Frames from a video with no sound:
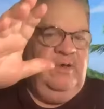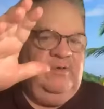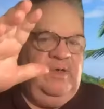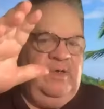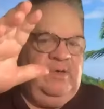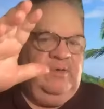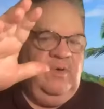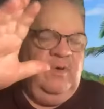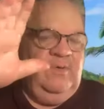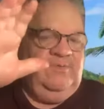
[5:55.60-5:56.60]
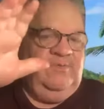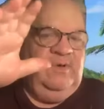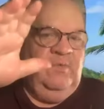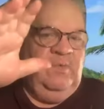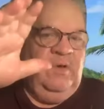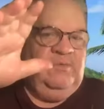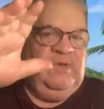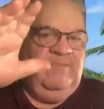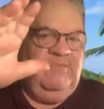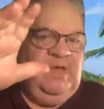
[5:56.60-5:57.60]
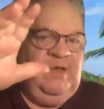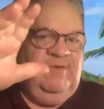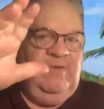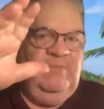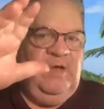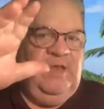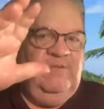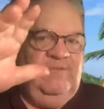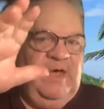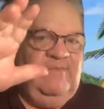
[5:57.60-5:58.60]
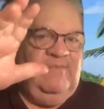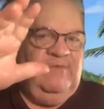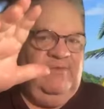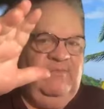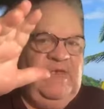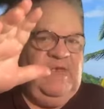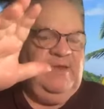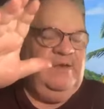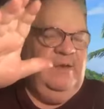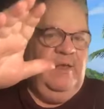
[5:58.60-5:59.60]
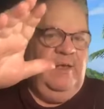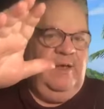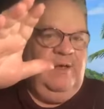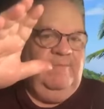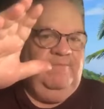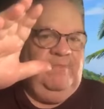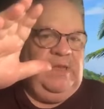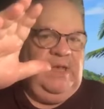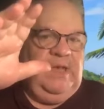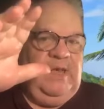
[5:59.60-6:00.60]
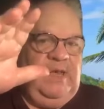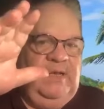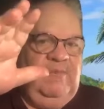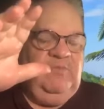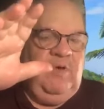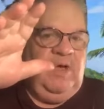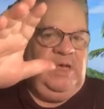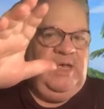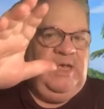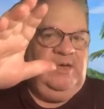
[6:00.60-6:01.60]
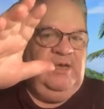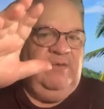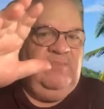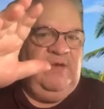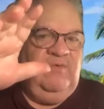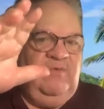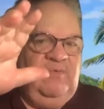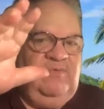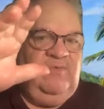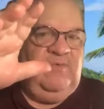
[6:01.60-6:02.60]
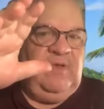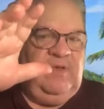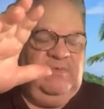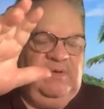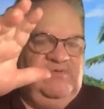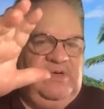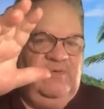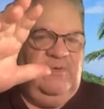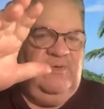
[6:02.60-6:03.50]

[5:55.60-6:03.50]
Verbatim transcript: of the girls in the world get molested by their fathers or men, and them crying out in their bedrooms, children